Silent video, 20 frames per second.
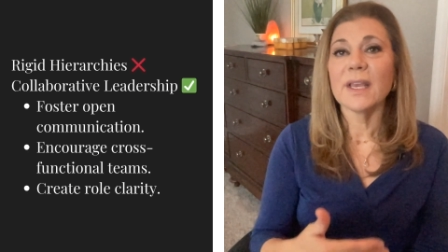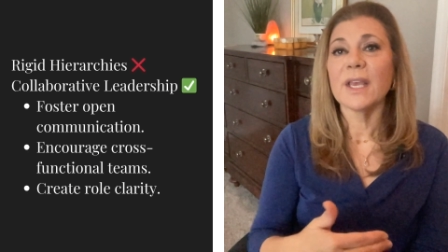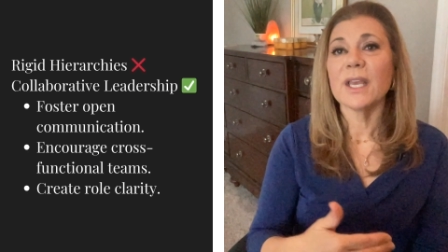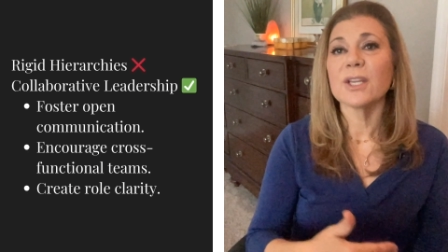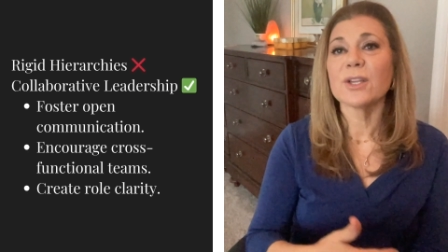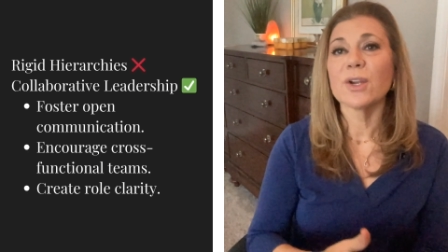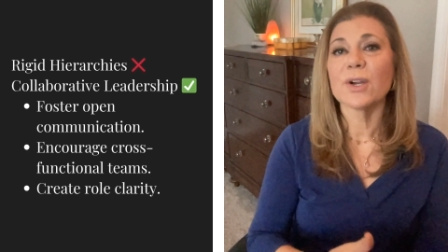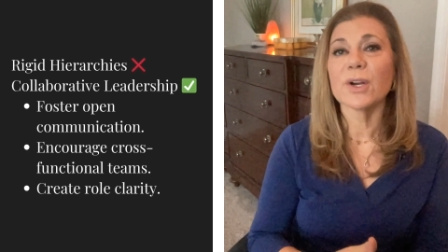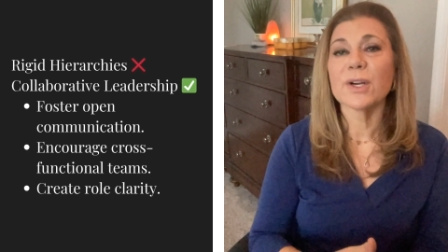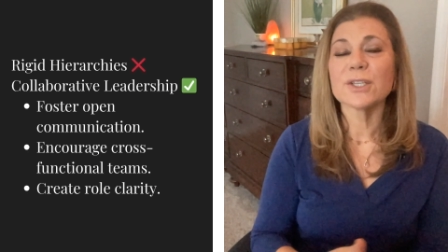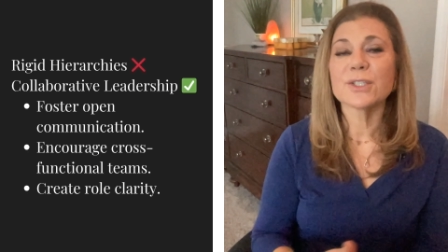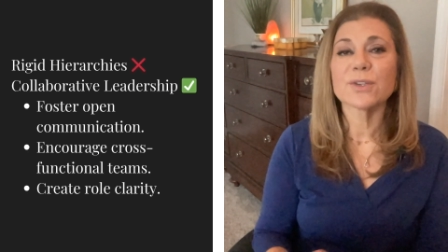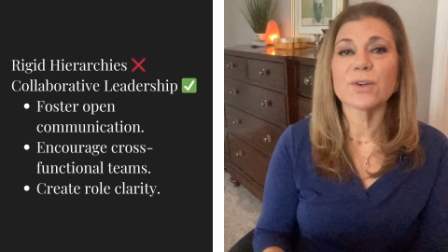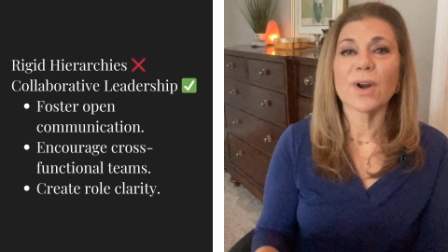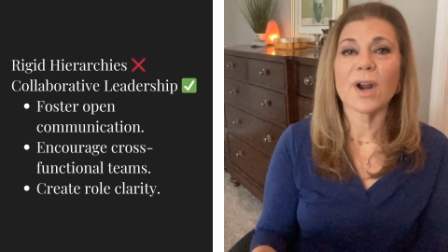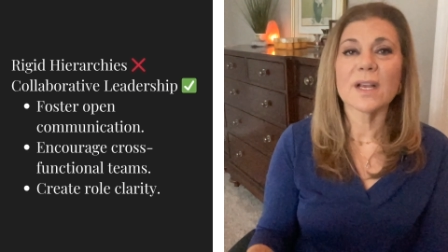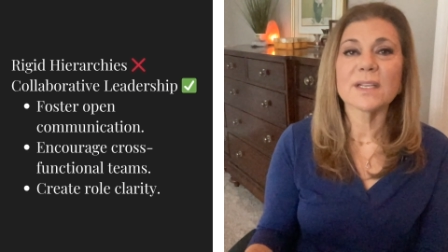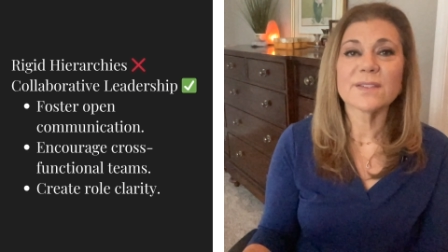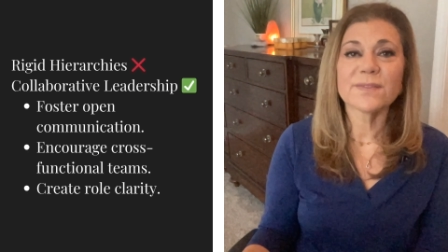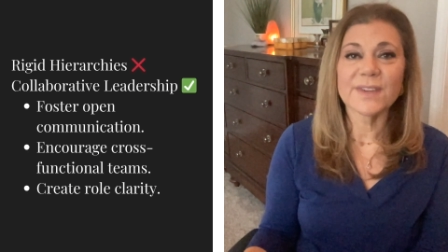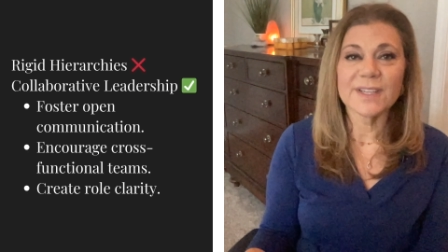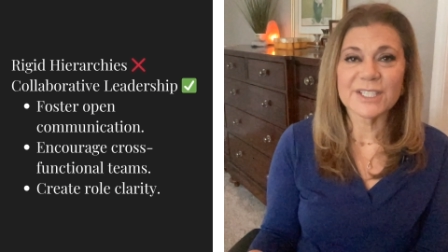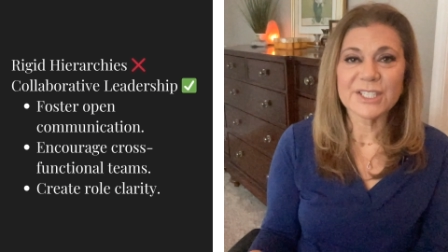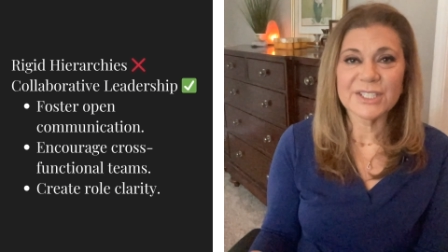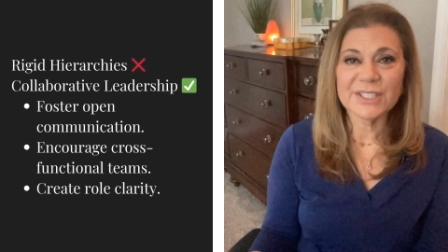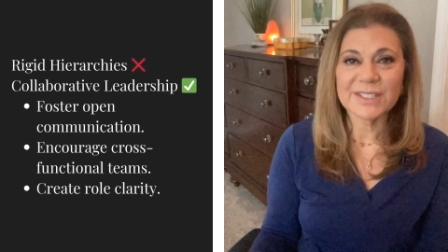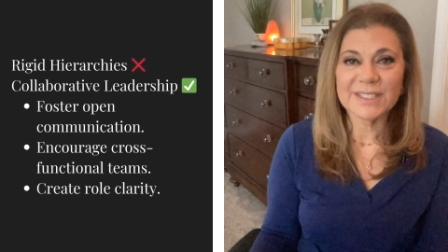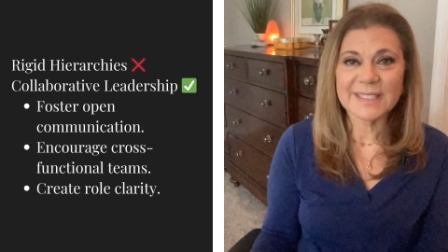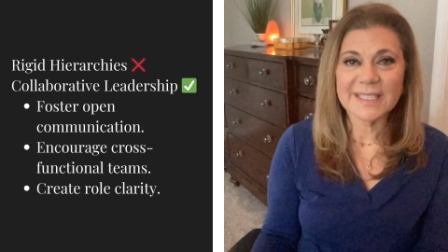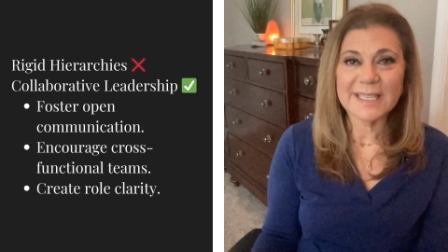Encourage
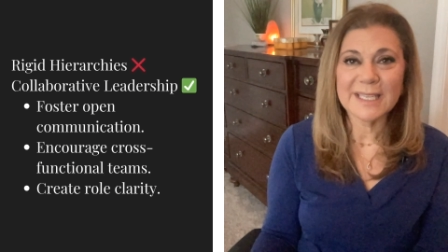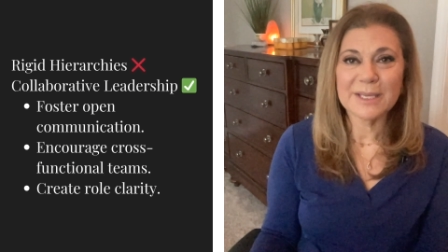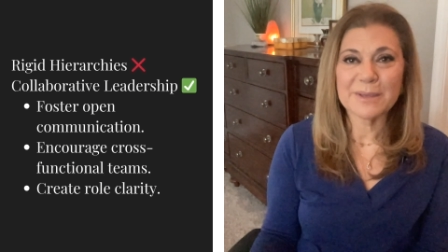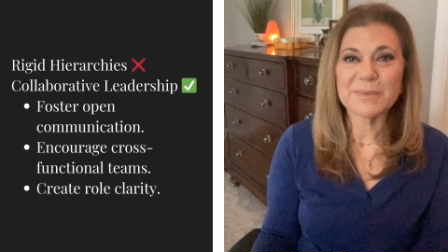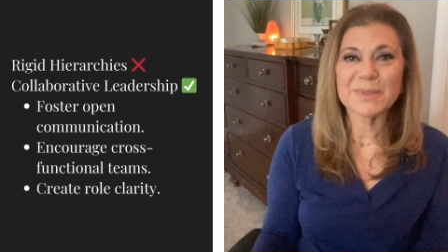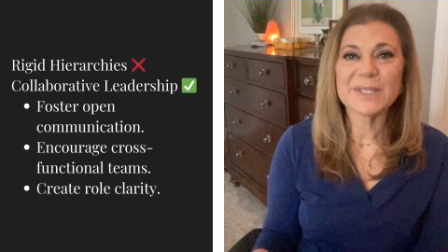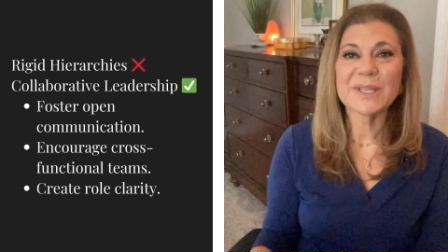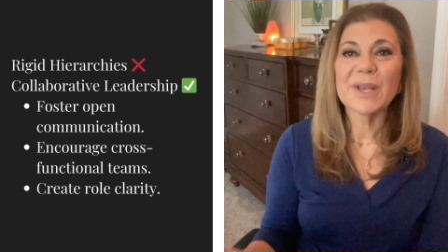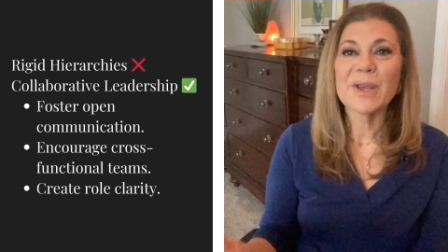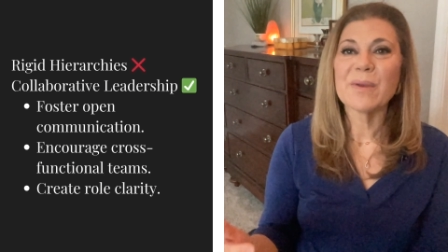cross-functional teams.